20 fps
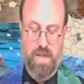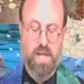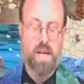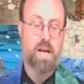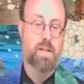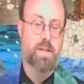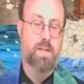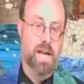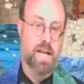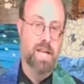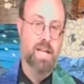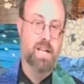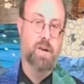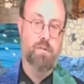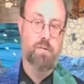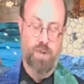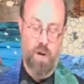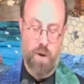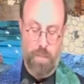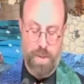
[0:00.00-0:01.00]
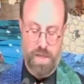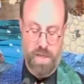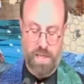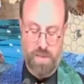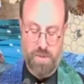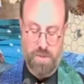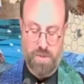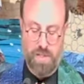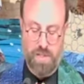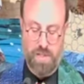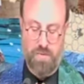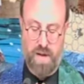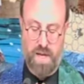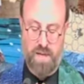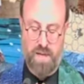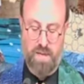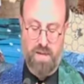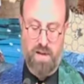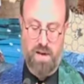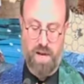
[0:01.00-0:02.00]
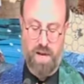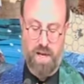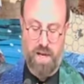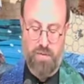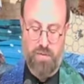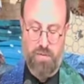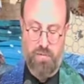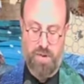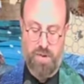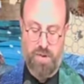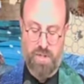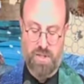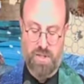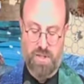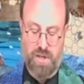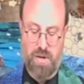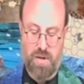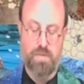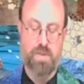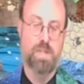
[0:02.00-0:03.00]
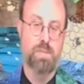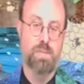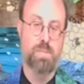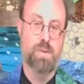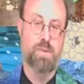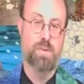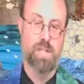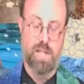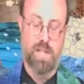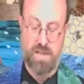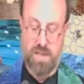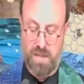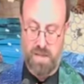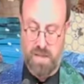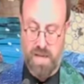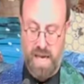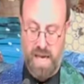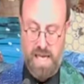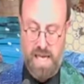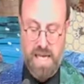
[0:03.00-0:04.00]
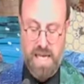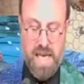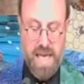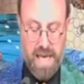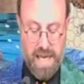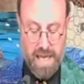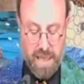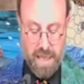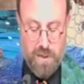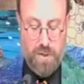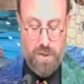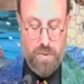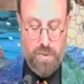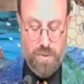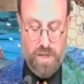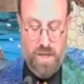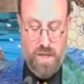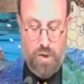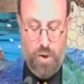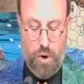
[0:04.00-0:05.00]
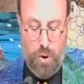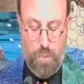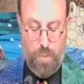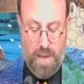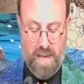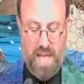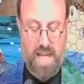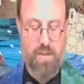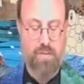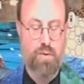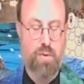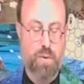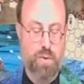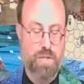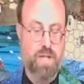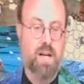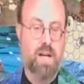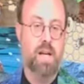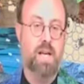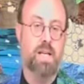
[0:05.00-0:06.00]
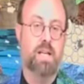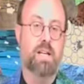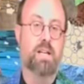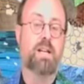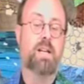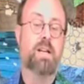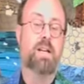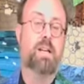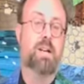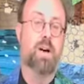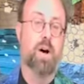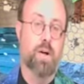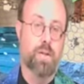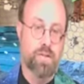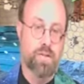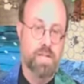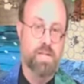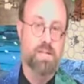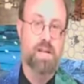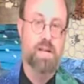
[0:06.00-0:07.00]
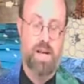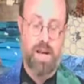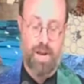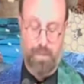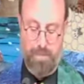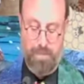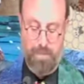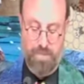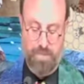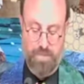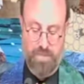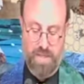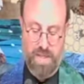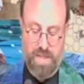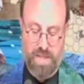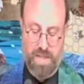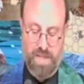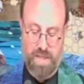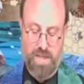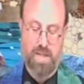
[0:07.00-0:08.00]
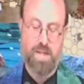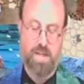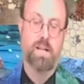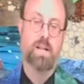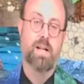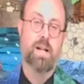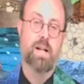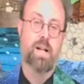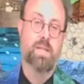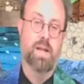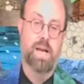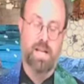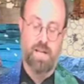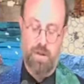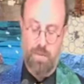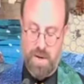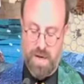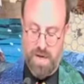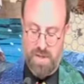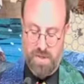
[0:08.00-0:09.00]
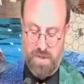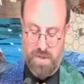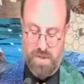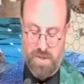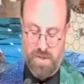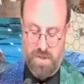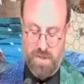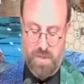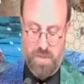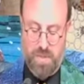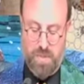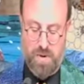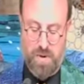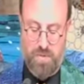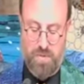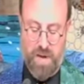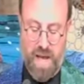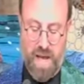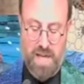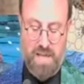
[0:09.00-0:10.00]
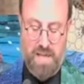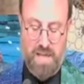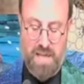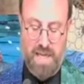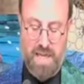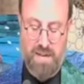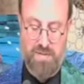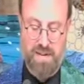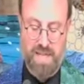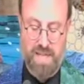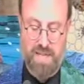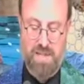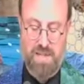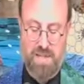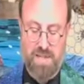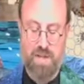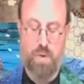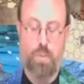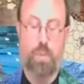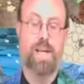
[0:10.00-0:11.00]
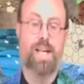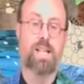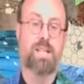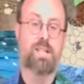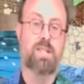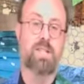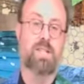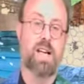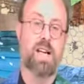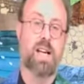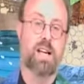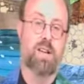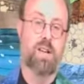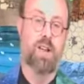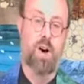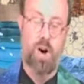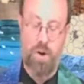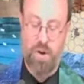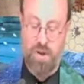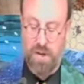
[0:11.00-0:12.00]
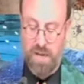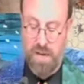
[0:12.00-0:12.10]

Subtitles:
Thank you, Robin and Lucy Van Tyne, for our service music today, including your playful take on this hymn. Thank you, Marcy Stutzman, for adding lyrics so that we can sing along.